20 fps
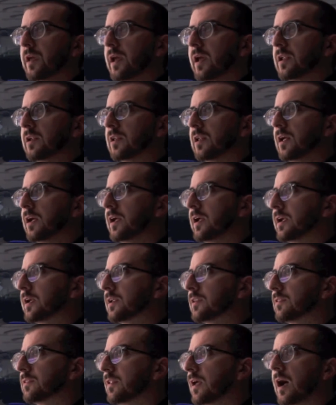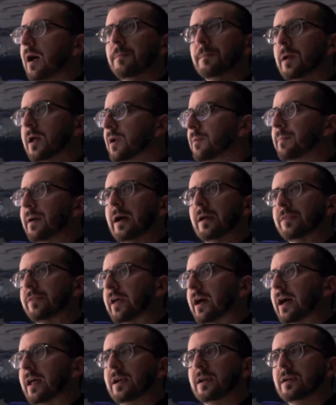and like I'm not about
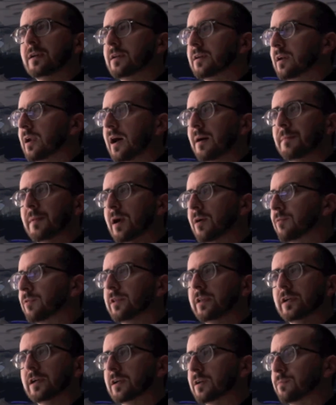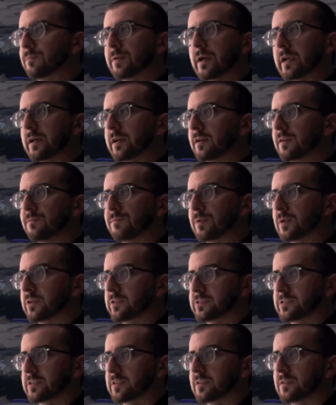that. I'm not really a competitive
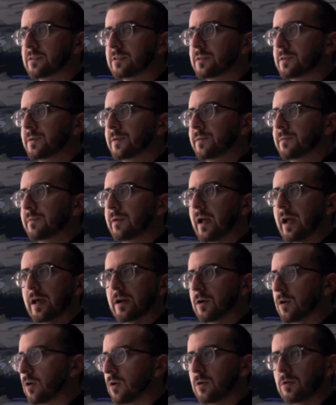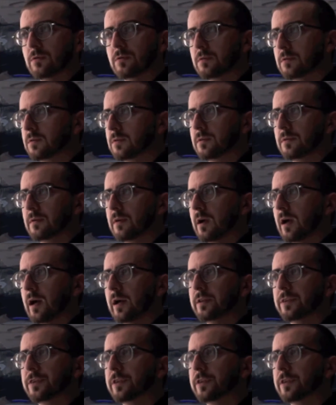person at all. I